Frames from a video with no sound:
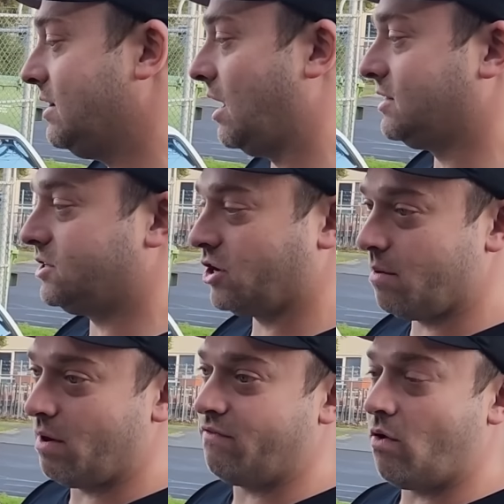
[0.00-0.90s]
Like yeah, the yeah.
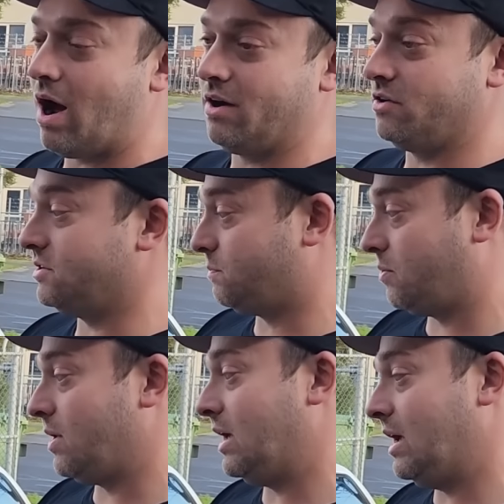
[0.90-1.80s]
Turbo four hundred's
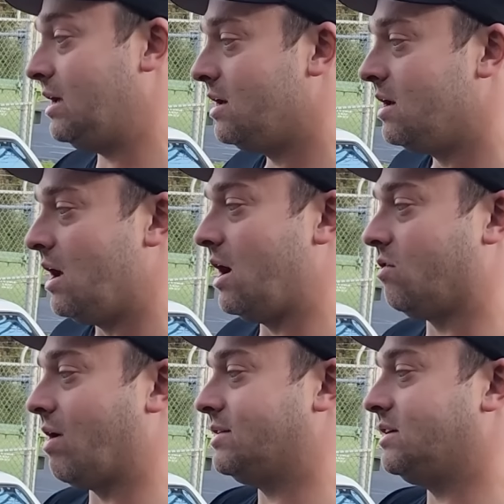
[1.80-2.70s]
pretty
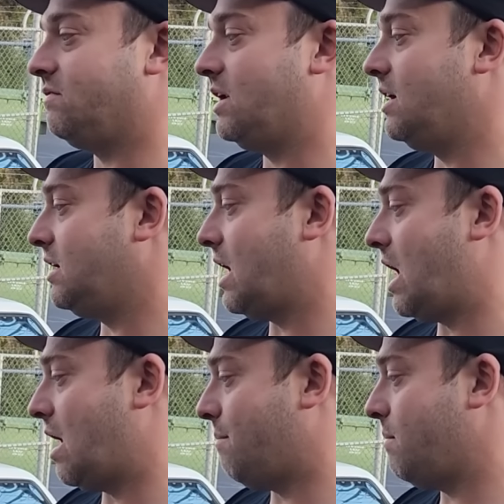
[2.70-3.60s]
aggressive in it. Yeah,
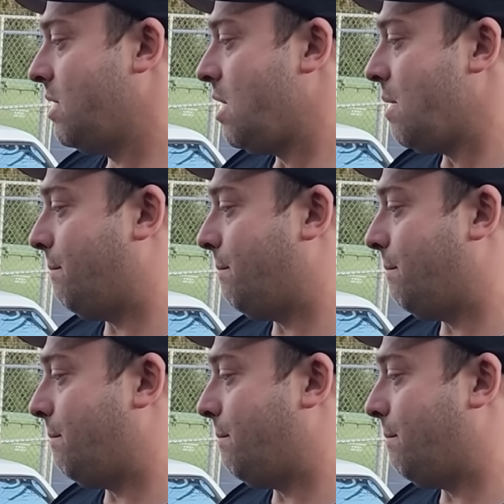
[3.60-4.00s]
um, for sure.